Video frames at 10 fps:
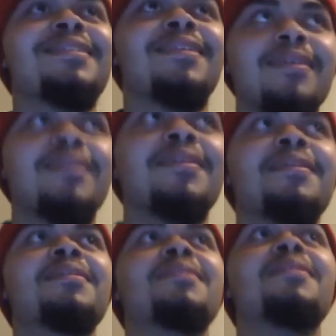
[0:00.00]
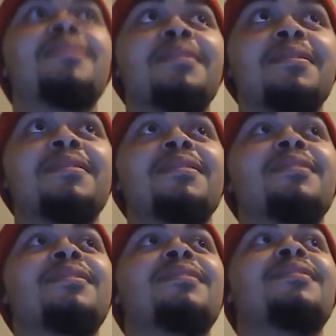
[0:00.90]

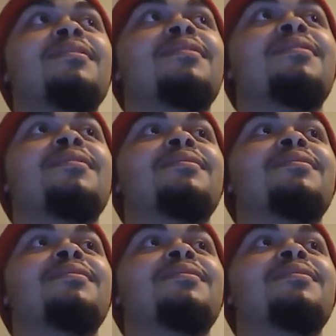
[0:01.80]
(silence)